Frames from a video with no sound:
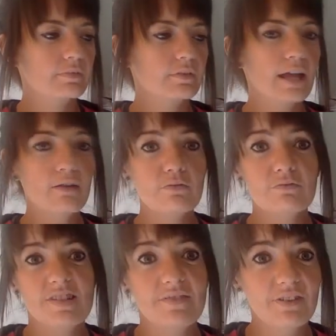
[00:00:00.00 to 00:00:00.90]
like
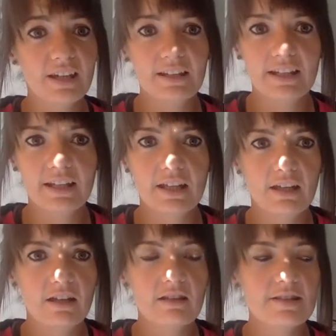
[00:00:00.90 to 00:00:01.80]
severely
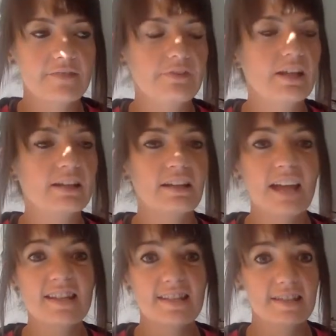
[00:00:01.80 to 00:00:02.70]
ill, severely
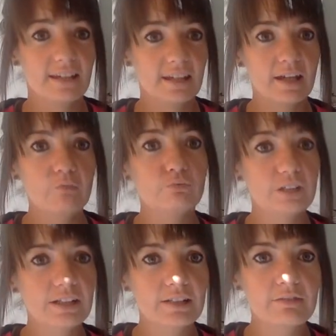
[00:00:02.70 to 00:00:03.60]
like skinny,
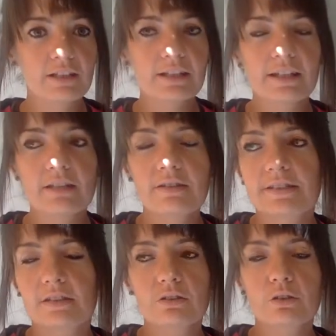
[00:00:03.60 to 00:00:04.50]
really, really
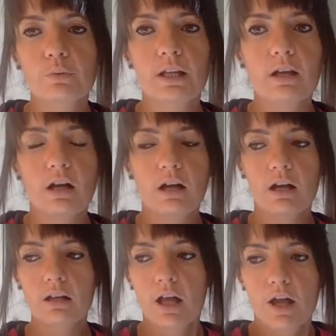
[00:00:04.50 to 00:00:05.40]
didn't look well at
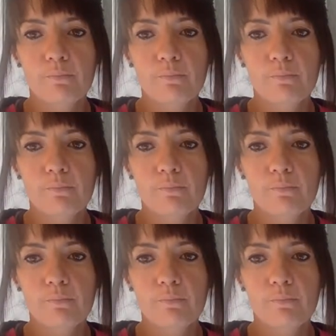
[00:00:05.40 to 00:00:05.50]
all.